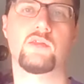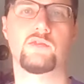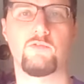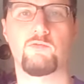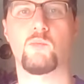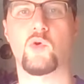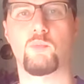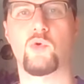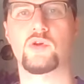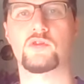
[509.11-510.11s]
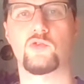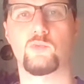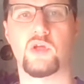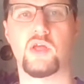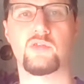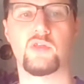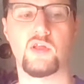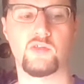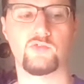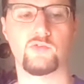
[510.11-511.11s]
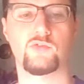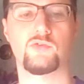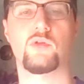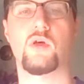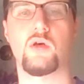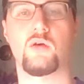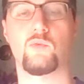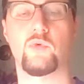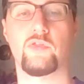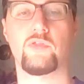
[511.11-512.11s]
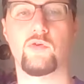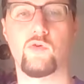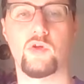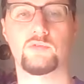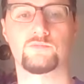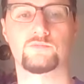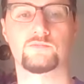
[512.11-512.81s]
it's even more important to lubricate the nostrils with your oil.